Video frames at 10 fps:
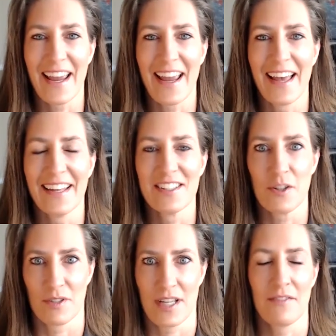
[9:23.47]
And
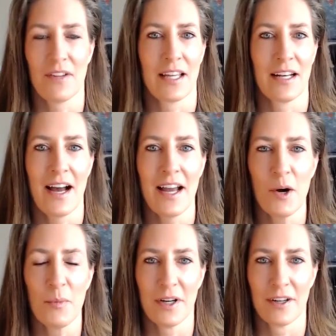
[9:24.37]
so it's kind of like an eye
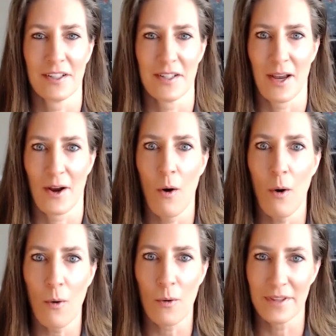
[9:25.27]
opener, because it's like,
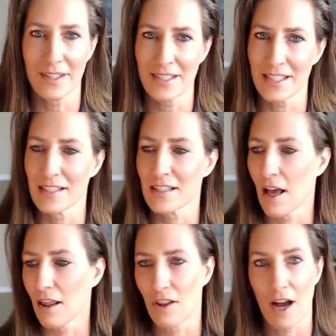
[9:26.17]
oh, this is
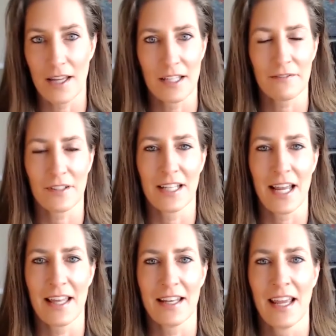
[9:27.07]
a lot different.
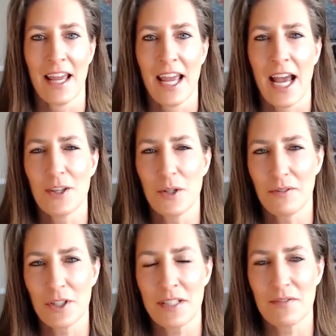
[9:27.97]
And at the
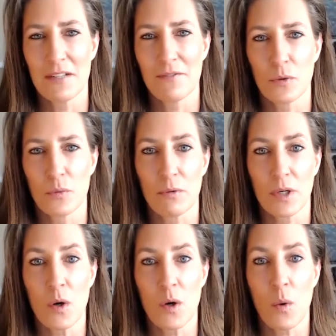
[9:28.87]
University of Denver, we
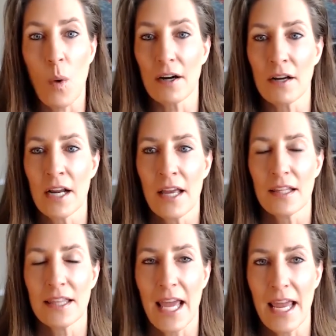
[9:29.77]
require
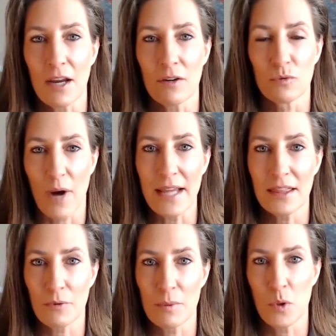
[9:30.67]
that they write
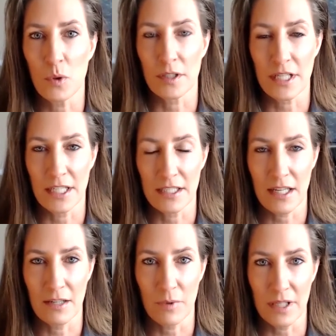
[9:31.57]
the report,
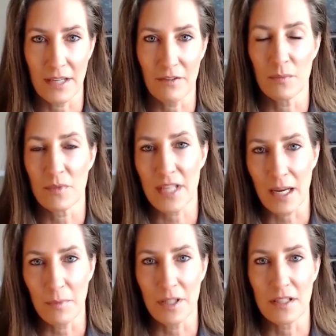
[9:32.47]
and we give them
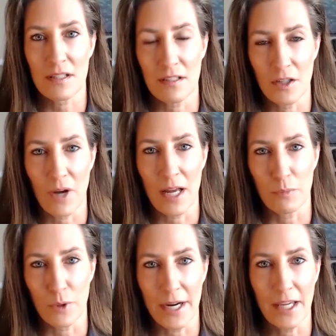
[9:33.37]
segments, you know, kind
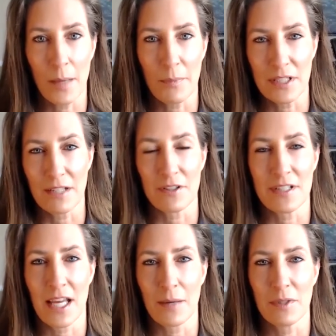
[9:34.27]
of break it up into
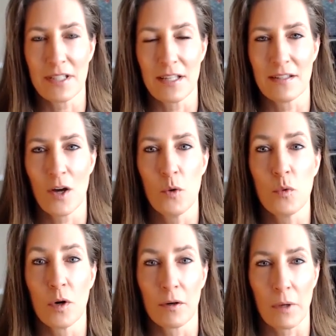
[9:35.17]
different segments as
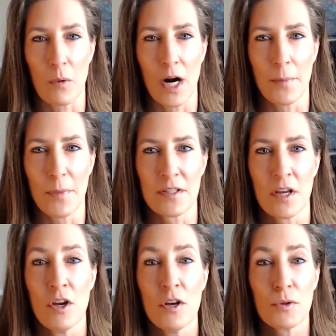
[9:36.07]
homework requirements
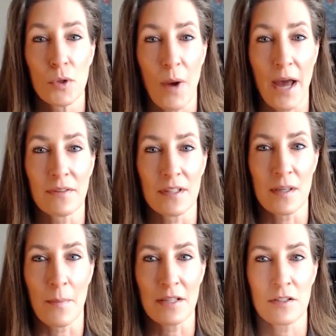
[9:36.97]
throughout the
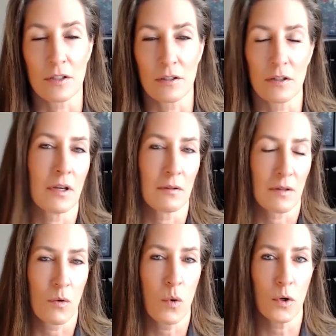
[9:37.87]
semester or
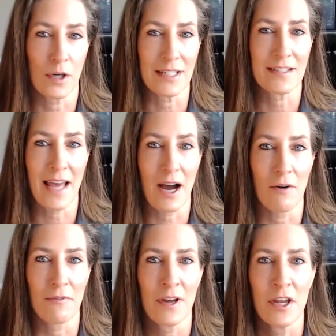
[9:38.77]
the quarter
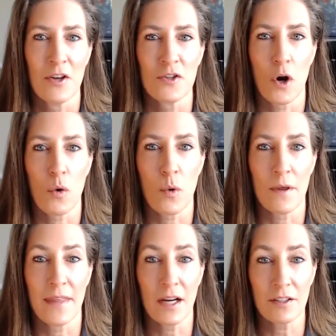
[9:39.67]
itself. So
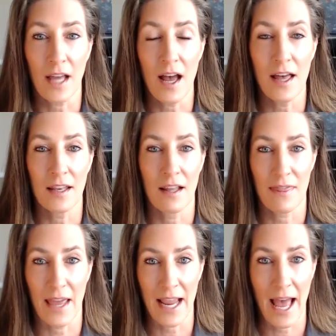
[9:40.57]
when they're done,
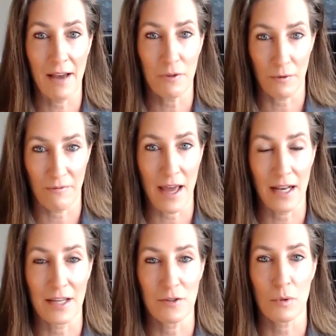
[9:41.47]
they have their
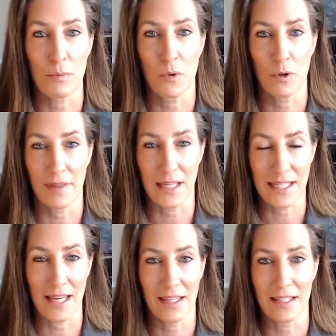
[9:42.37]
finalized report, they
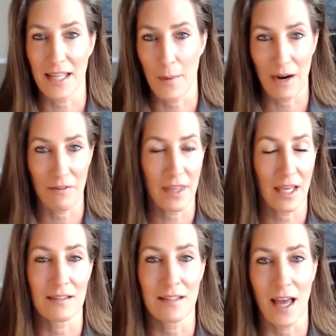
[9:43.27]
take the exam,
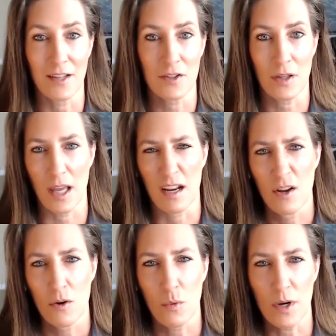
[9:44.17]
everything's done, so that
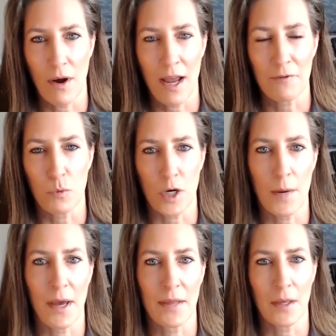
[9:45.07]
we don't have to
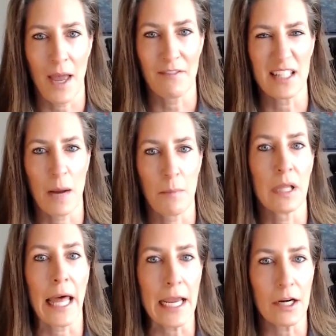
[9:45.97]
worry about them having
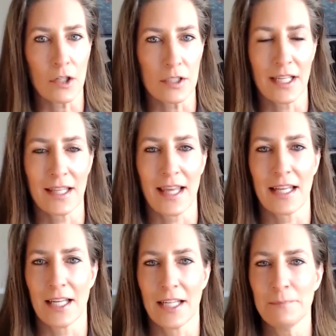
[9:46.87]
time later to get
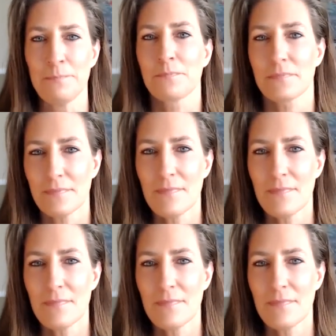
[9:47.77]
that done.